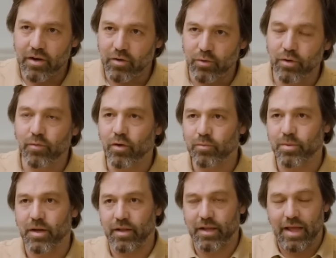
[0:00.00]
inner universe,
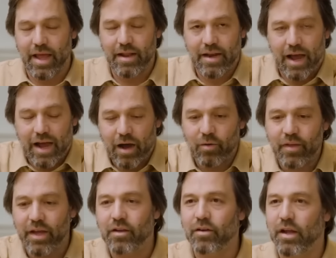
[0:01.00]
but and how
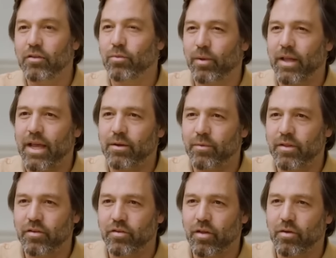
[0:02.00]
they in, interrelated
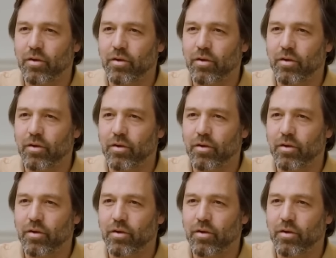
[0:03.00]
with each